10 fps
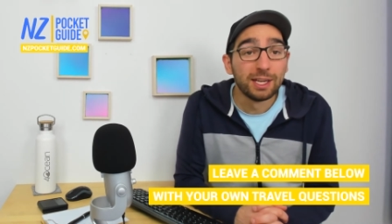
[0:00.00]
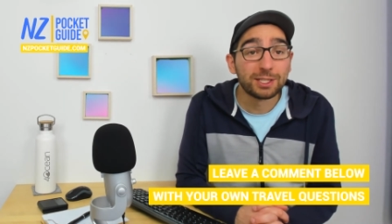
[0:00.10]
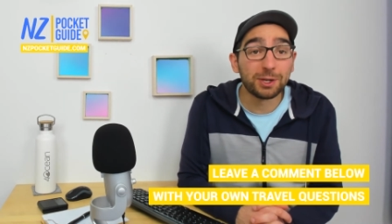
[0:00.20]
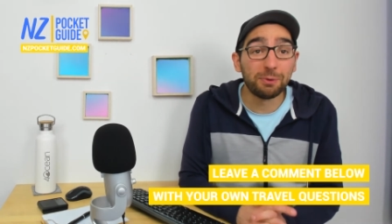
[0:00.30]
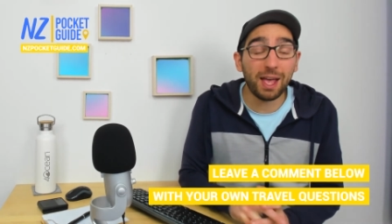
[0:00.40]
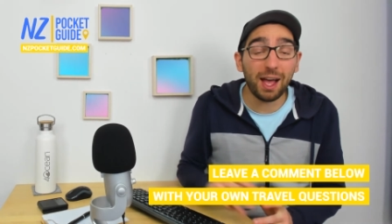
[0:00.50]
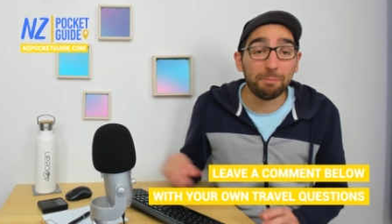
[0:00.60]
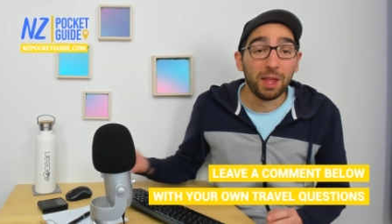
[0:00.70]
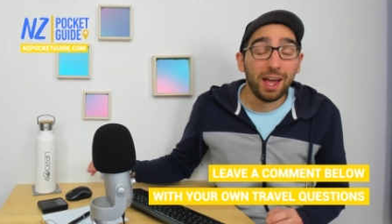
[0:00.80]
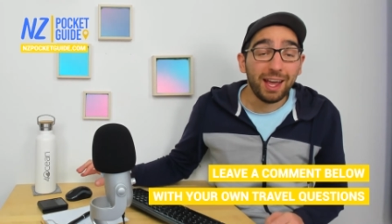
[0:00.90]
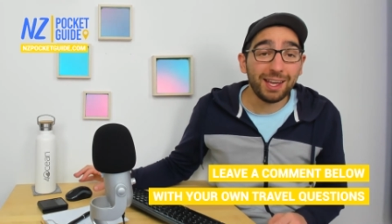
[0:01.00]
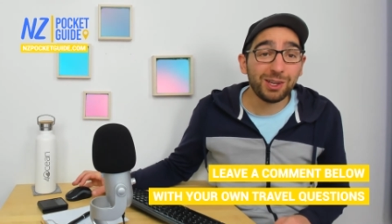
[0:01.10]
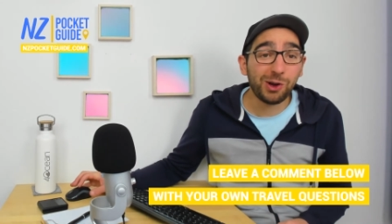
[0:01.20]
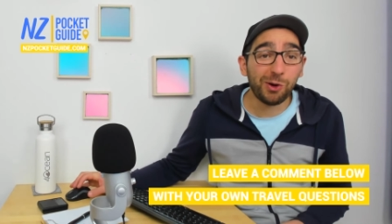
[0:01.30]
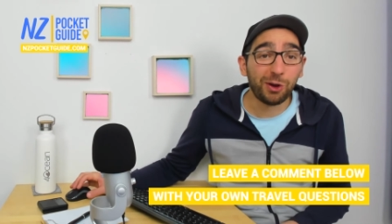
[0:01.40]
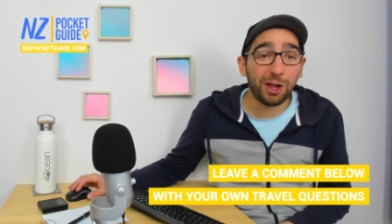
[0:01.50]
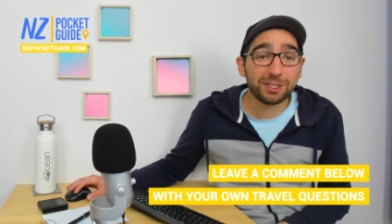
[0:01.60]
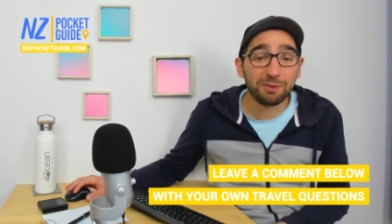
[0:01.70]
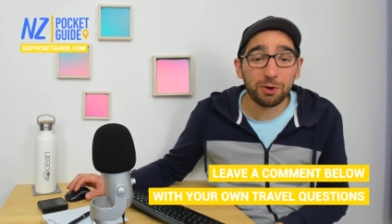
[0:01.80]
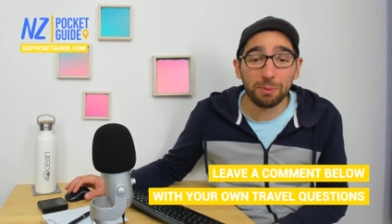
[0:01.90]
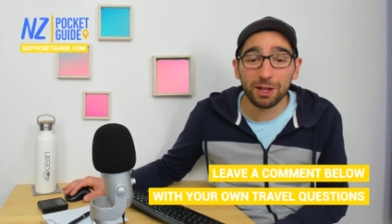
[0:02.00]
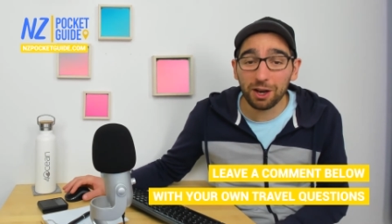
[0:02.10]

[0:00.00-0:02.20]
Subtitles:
So yeah, here you go. Lots of comments.